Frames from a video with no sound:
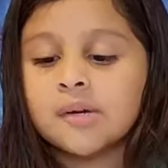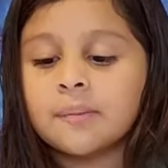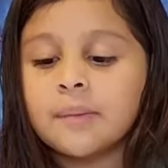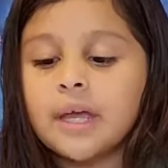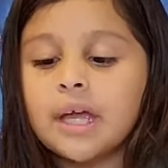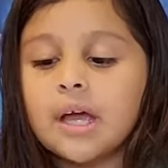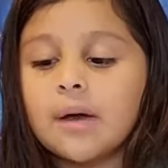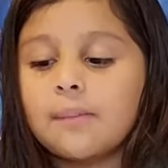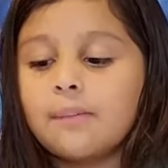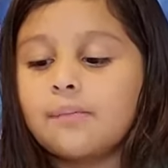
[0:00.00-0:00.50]
gonna
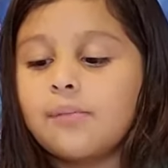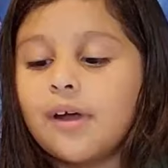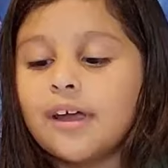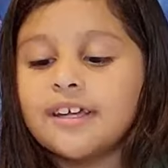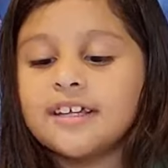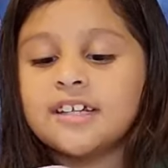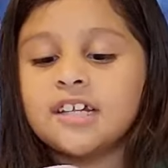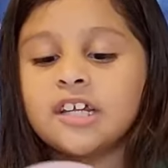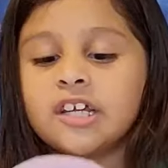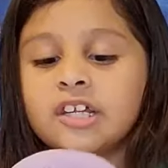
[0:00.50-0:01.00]
make a
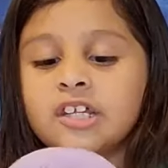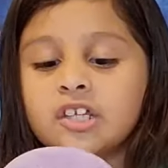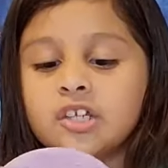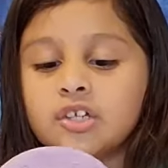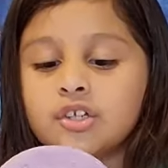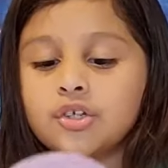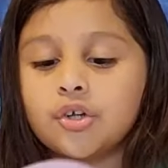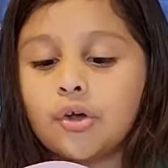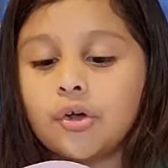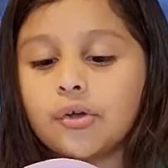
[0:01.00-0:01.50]
bracelet
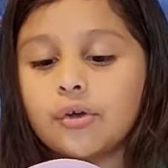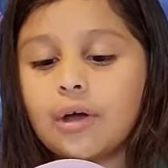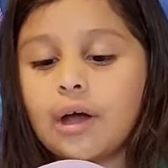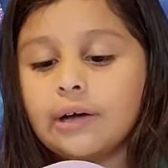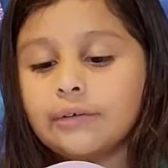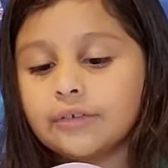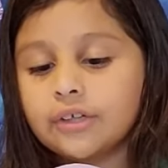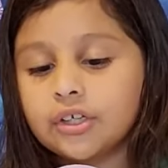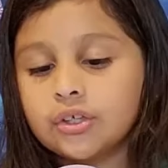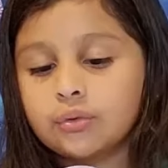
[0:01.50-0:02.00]
to show you
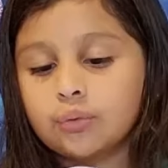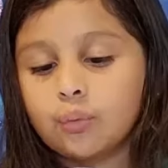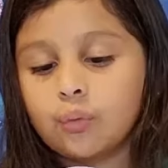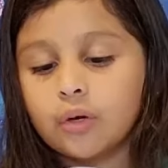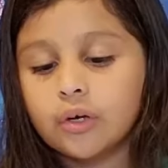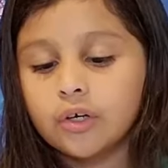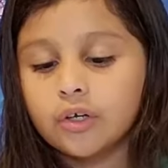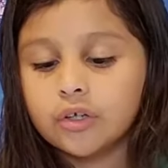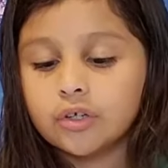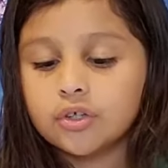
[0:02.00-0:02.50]
how this
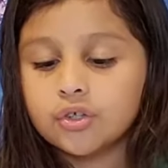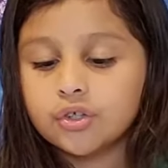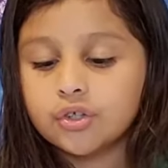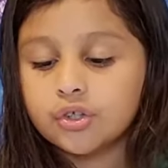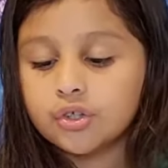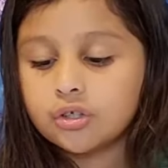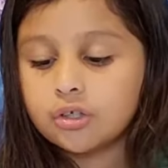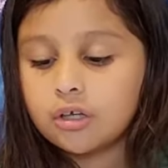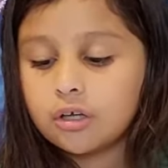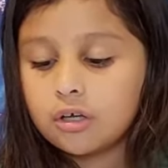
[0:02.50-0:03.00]

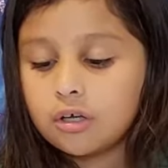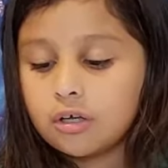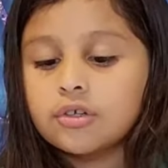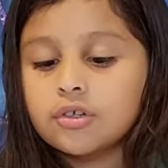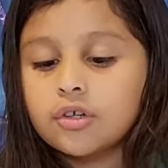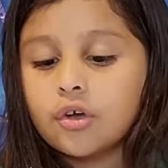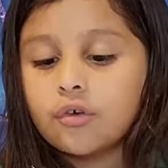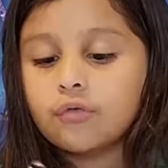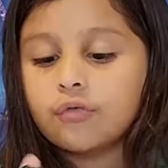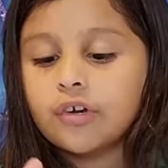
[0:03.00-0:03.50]
works.
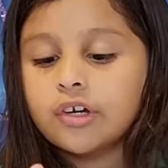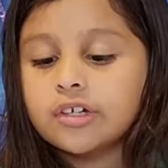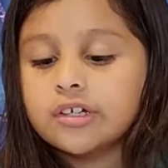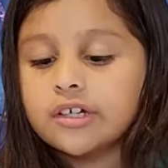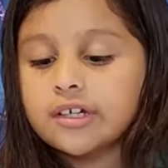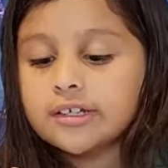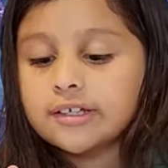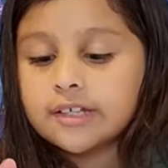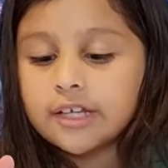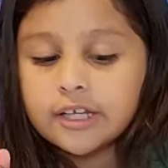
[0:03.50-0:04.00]
So first
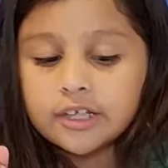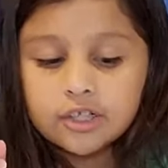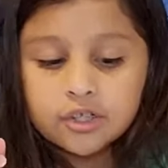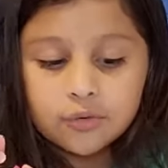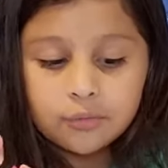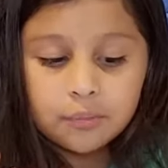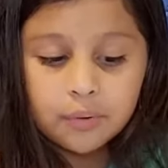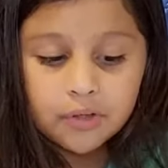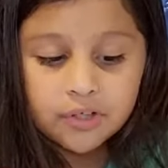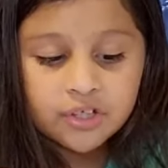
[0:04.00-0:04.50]
it says
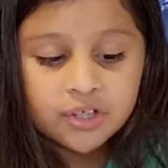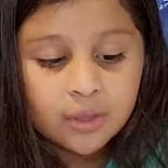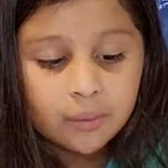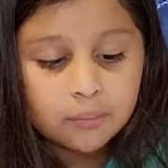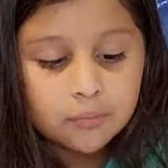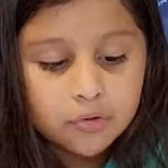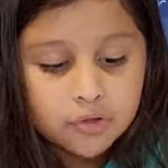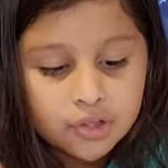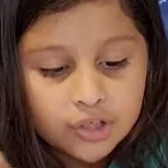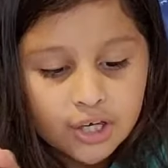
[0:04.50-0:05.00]
to put
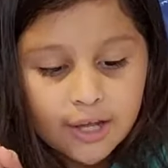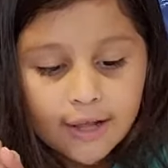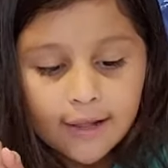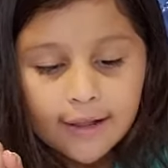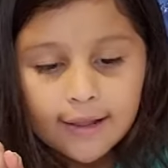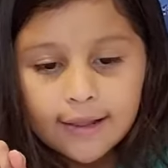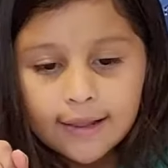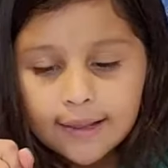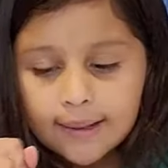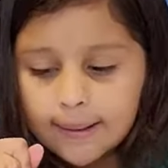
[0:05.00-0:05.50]
some
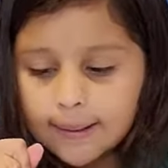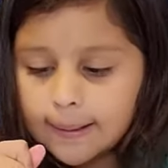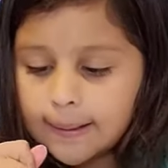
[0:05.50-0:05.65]
gel.